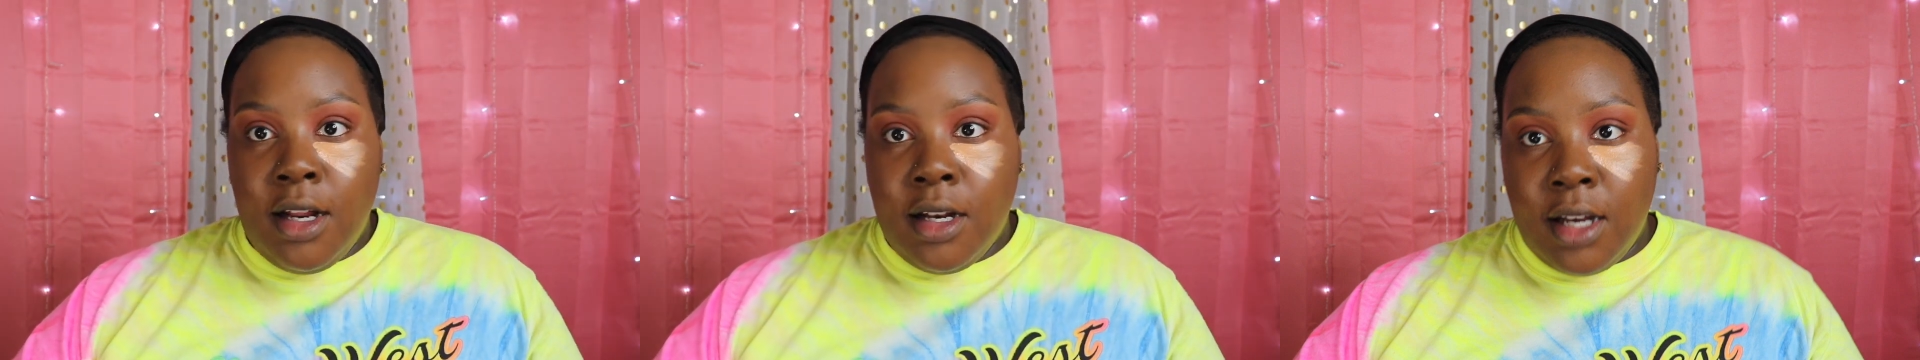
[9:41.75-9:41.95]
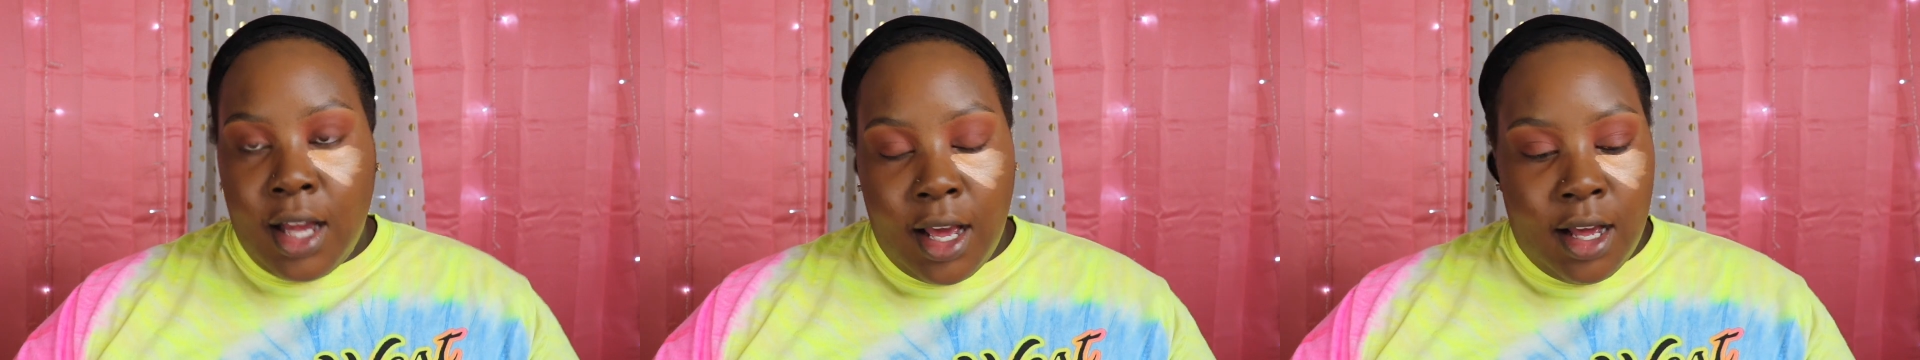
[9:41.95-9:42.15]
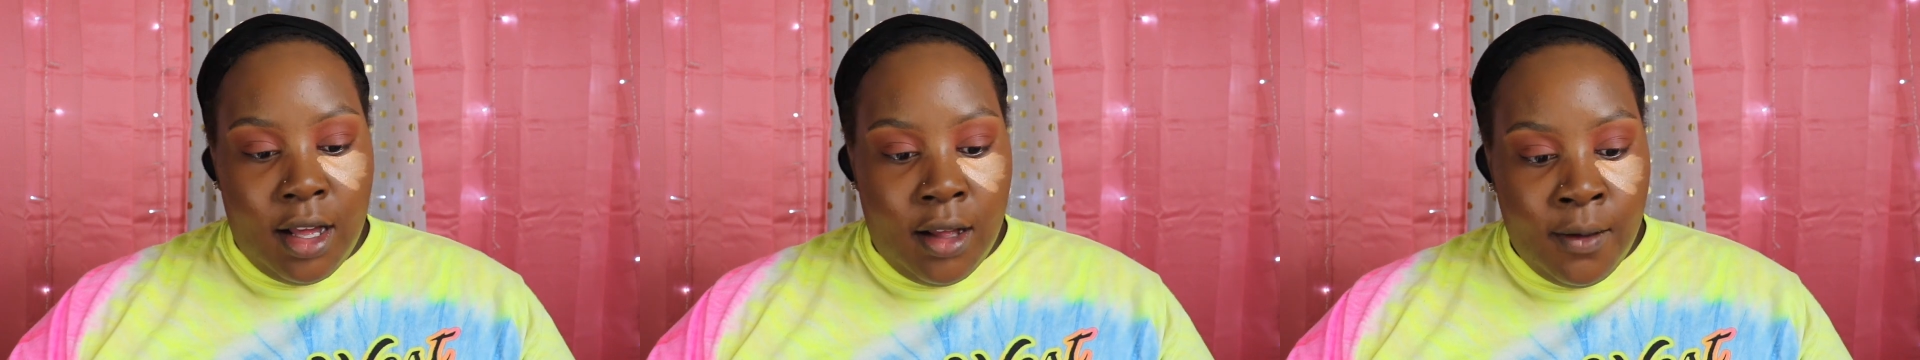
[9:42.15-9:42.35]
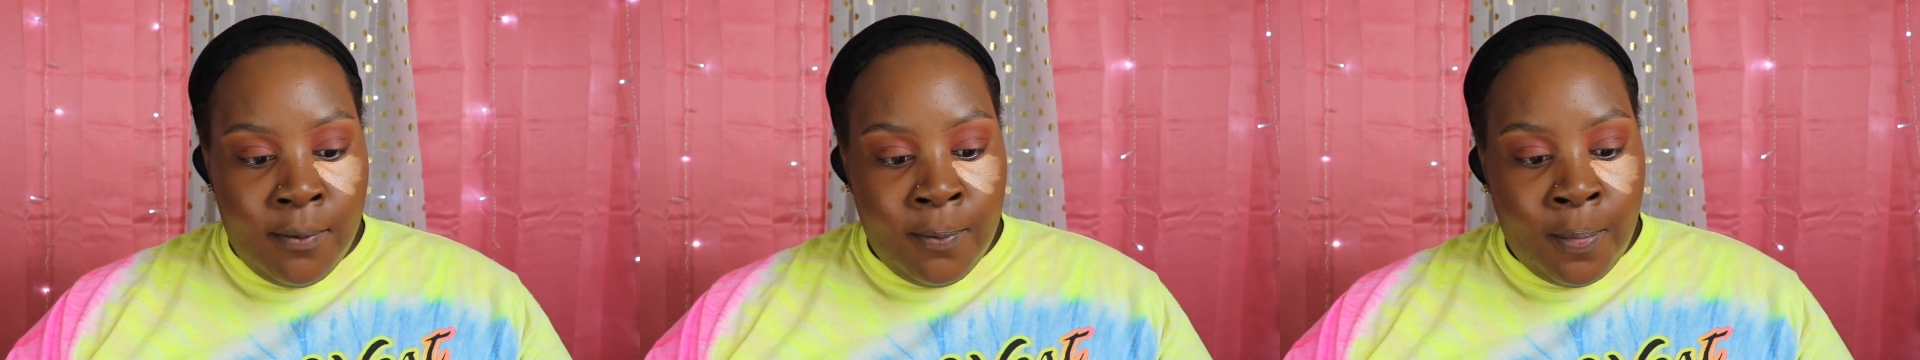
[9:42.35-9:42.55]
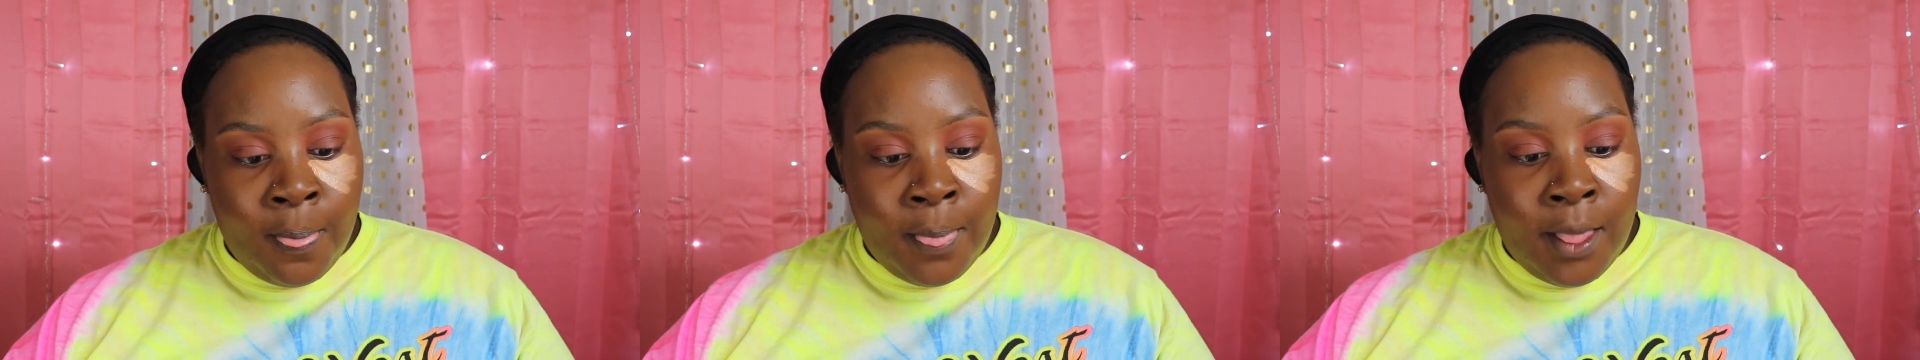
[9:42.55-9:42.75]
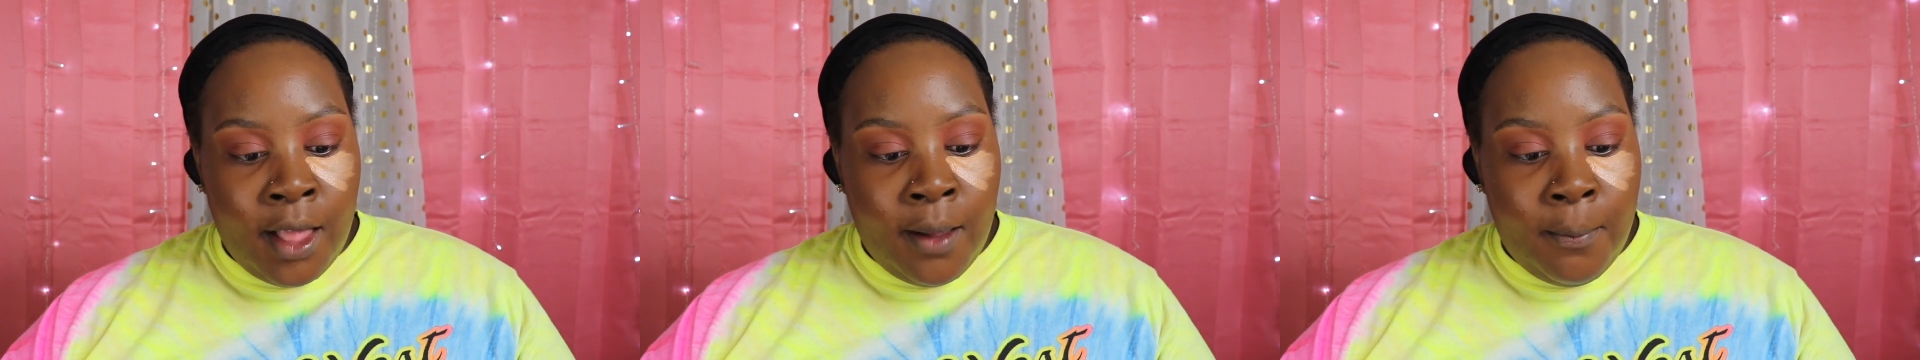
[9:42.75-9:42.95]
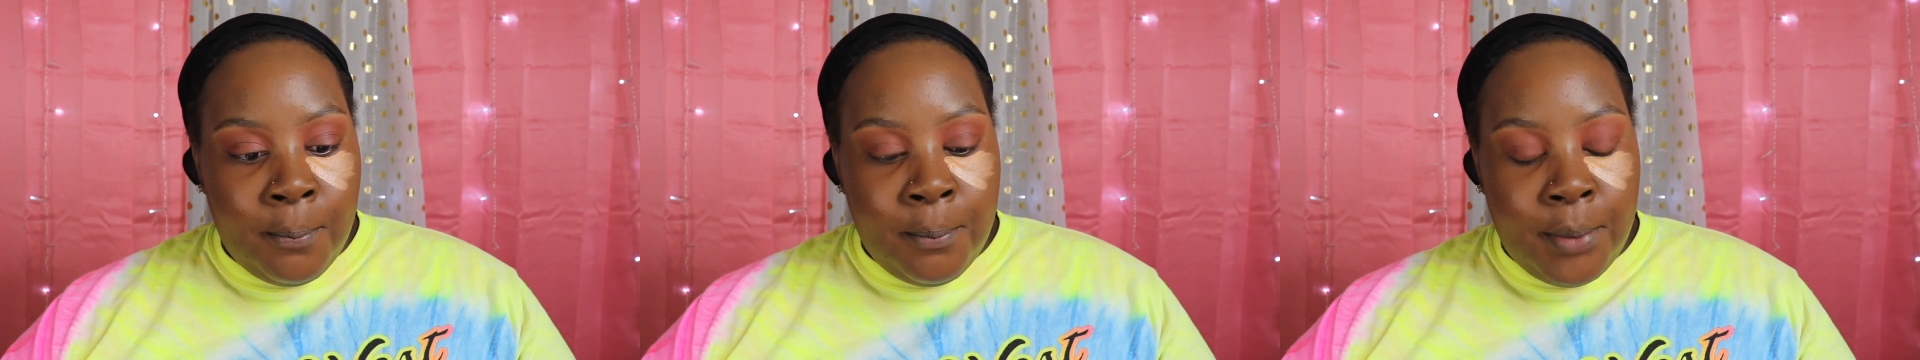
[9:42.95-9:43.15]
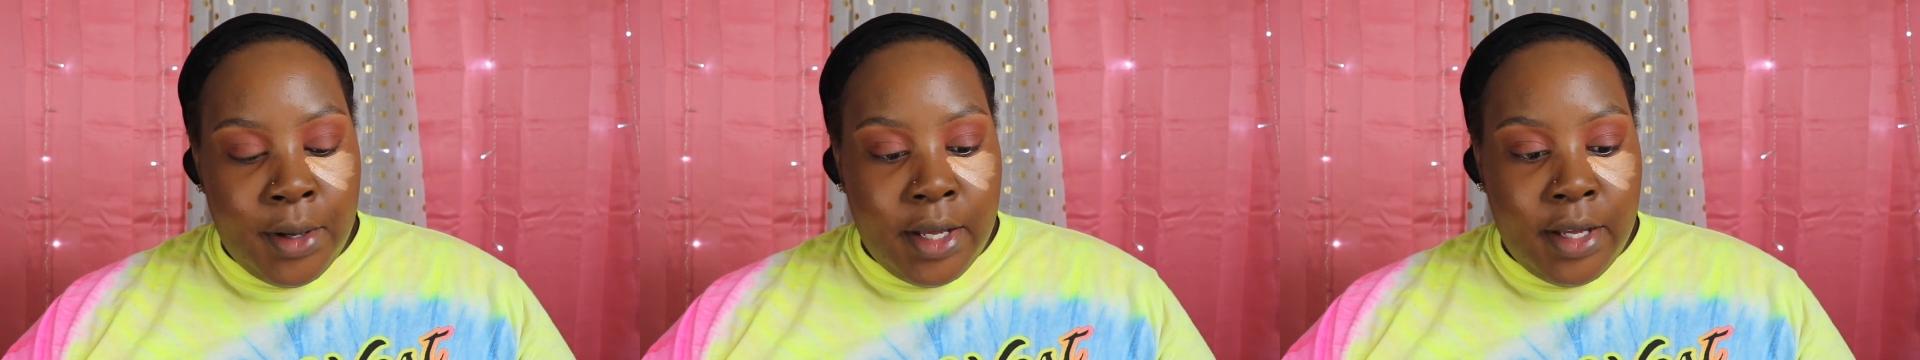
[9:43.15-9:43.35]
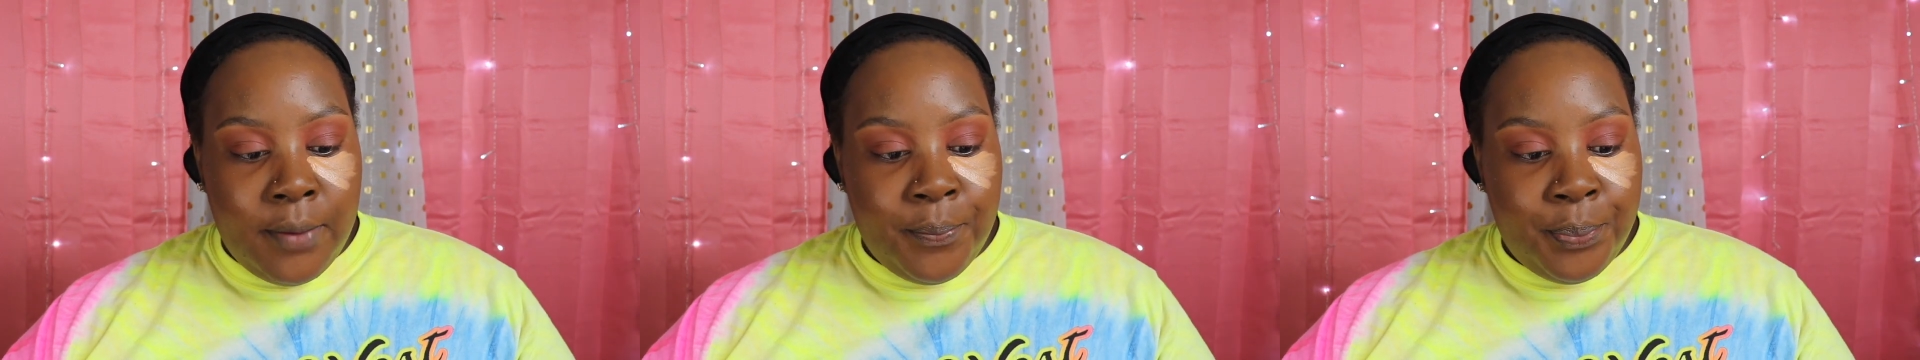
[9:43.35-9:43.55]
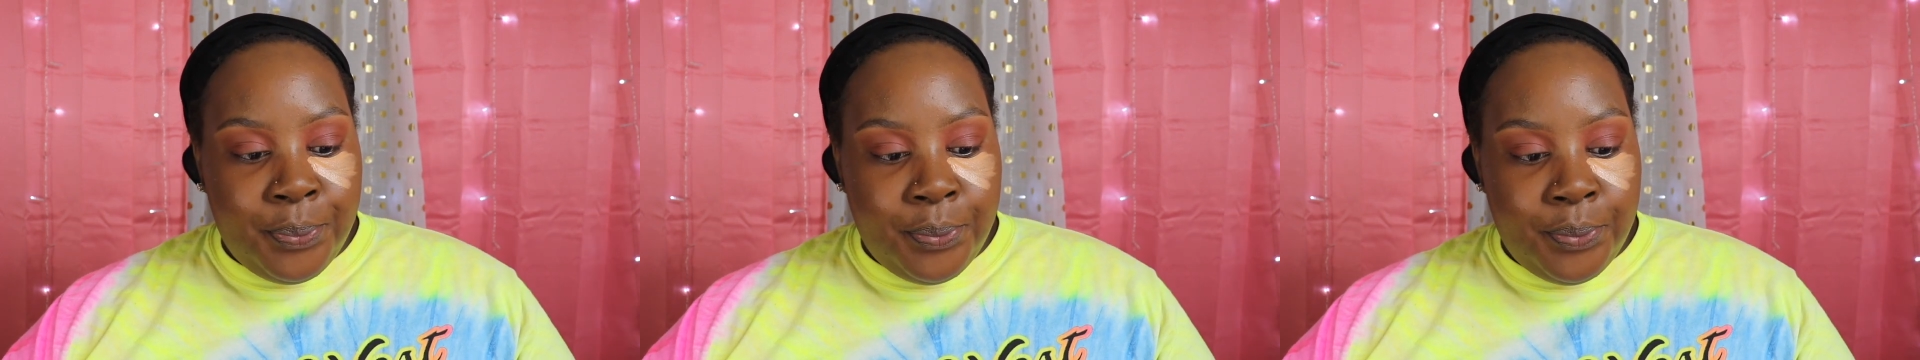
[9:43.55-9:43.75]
like, but